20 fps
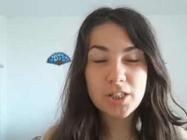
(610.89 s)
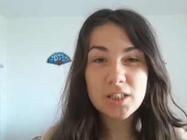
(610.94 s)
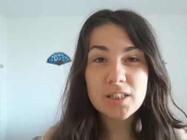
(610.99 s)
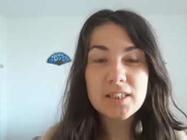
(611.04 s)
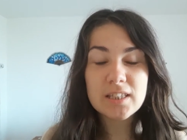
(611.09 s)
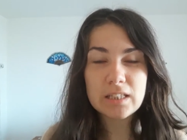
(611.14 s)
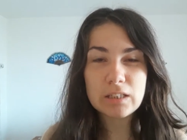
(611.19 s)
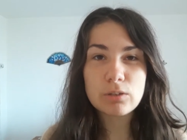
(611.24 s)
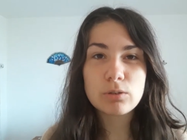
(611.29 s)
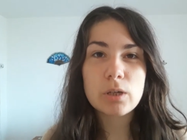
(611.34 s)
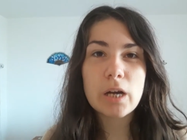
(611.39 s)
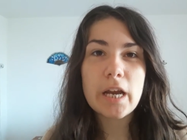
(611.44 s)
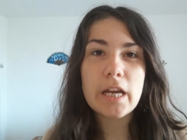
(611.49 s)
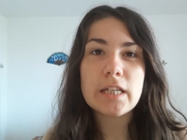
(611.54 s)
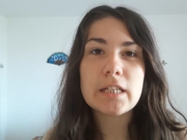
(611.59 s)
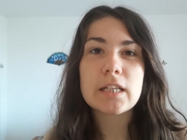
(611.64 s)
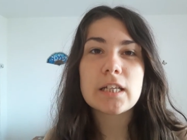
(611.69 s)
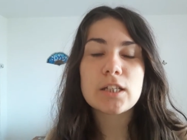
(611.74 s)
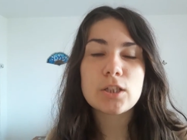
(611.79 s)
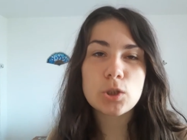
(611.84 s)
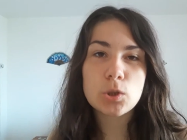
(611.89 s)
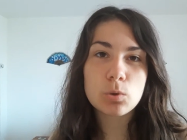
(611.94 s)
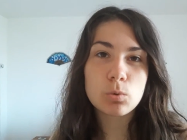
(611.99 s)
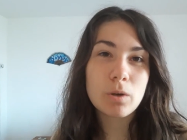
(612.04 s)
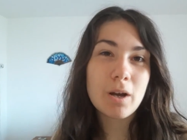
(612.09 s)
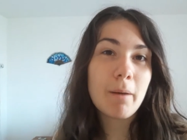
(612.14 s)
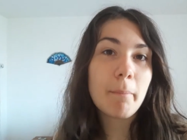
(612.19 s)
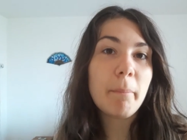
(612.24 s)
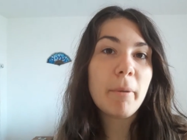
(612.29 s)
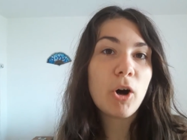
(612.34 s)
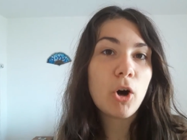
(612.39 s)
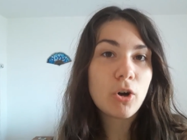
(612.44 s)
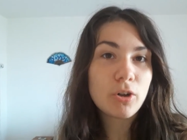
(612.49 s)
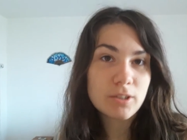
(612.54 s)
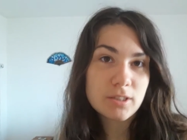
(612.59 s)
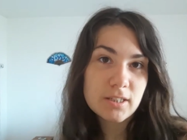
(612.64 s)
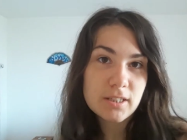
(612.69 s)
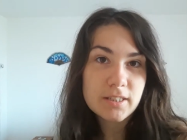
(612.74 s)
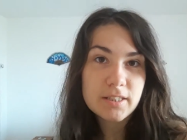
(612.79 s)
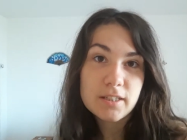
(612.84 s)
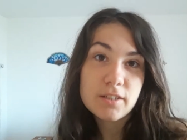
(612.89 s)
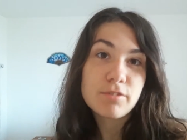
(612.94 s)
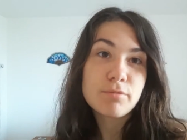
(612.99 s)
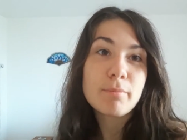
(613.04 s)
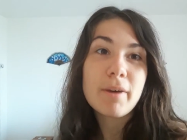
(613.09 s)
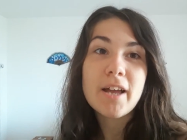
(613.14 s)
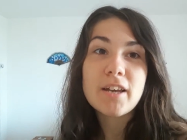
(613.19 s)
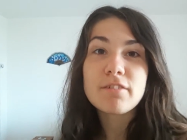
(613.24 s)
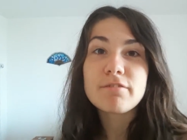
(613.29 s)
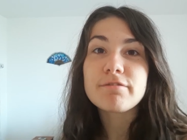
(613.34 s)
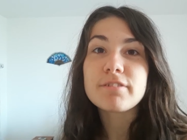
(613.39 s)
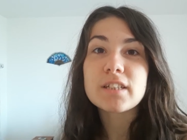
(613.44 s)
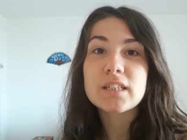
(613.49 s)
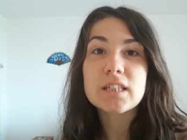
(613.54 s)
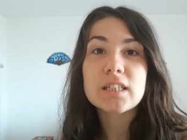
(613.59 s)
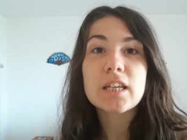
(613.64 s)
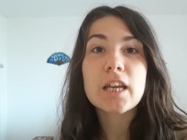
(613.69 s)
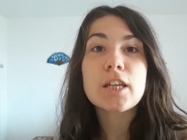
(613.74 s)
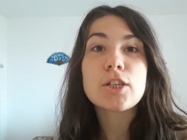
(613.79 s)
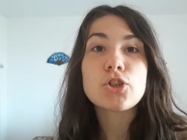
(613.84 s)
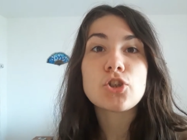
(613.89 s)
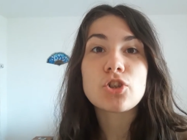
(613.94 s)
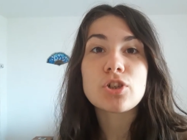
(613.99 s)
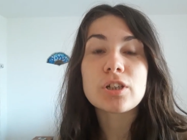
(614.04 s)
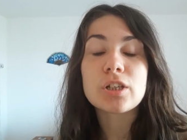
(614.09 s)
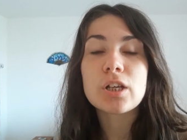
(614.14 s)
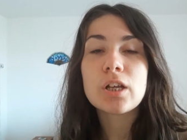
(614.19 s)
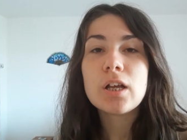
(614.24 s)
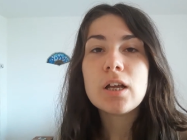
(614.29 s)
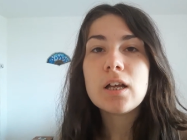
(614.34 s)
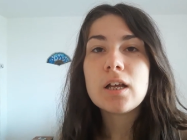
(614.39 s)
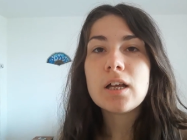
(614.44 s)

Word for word: integrate into a positive manifestation.